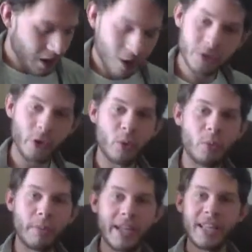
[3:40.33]

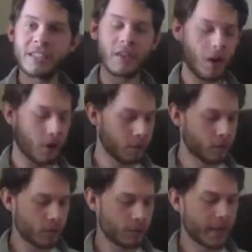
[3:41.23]
Also, my next
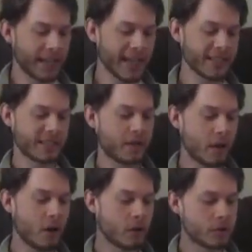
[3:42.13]

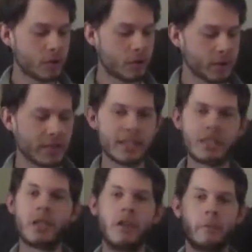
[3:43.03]
thought was
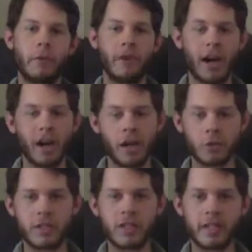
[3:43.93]
this could have provided
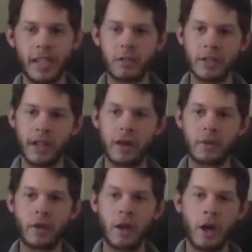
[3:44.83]
us with a nailed
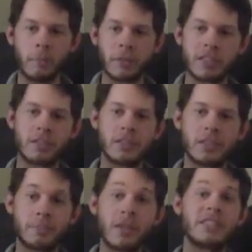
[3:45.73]
down,
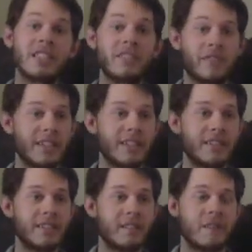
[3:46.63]
specific,
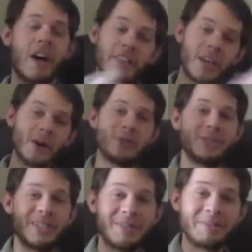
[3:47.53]
not the
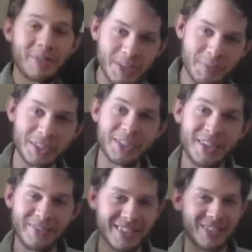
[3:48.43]
ocean, but
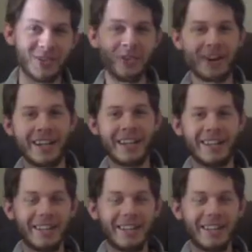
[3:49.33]
specific story